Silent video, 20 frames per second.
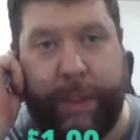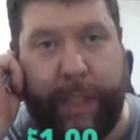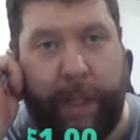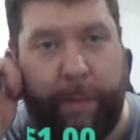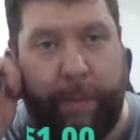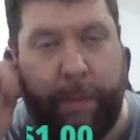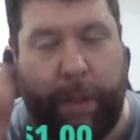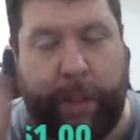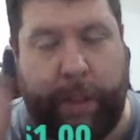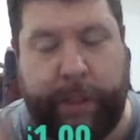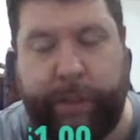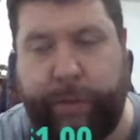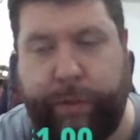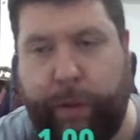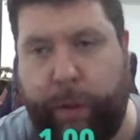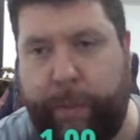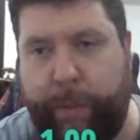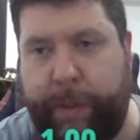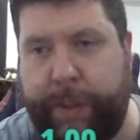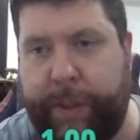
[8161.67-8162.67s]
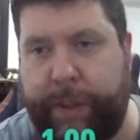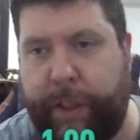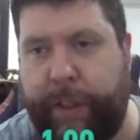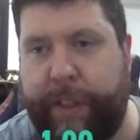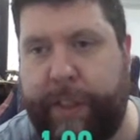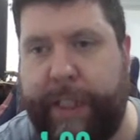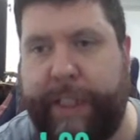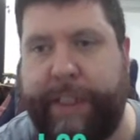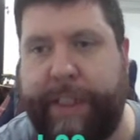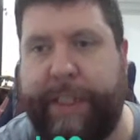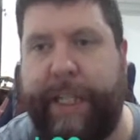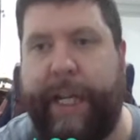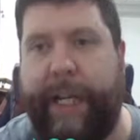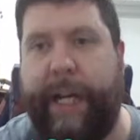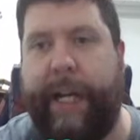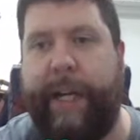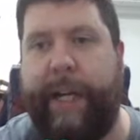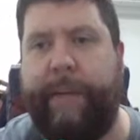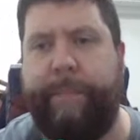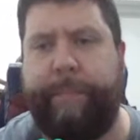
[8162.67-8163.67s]
Ozformers,
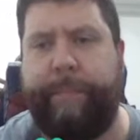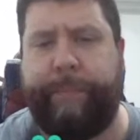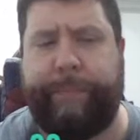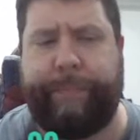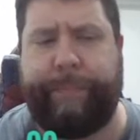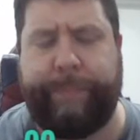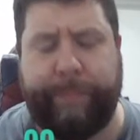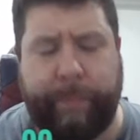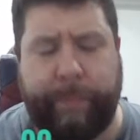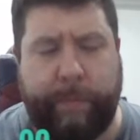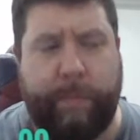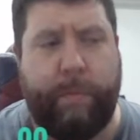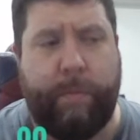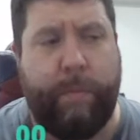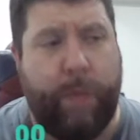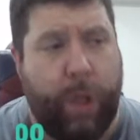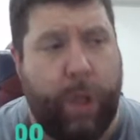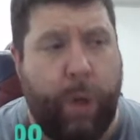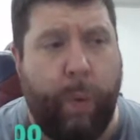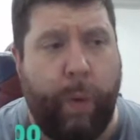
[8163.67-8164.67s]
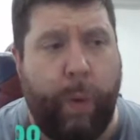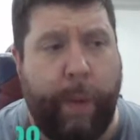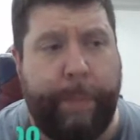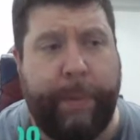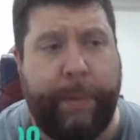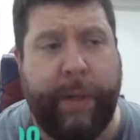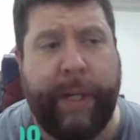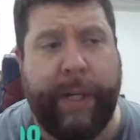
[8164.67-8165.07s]
OTCA, were pretty